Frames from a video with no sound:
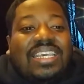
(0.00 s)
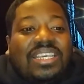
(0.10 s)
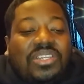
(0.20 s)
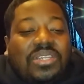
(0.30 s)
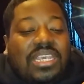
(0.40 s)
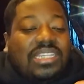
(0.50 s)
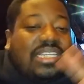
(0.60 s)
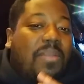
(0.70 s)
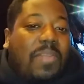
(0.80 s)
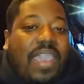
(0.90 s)
He's
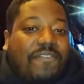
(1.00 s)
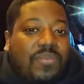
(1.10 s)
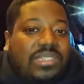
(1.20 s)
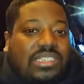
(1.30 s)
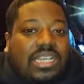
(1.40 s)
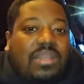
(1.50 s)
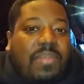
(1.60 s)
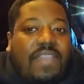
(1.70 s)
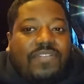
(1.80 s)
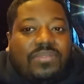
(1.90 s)
in the bathroom. He's stuck in the
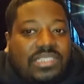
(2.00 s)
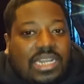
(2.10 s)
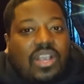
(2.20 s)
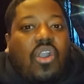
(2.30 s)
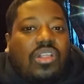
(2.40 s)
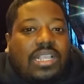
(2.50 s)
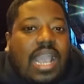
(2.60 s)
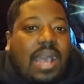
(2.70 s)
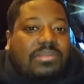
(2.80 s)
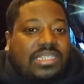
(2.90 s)
bathroom. He's trying to call the
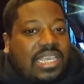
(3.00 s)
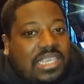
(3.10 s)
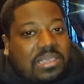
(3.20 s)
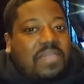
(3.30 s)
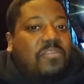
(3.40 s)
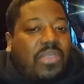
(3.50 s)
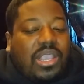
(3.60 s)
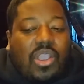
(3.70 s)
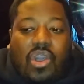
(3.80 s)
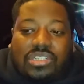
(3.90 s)
cops because they keep getting prank
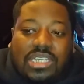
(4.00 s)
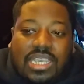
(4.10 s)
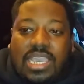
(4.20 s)
calls.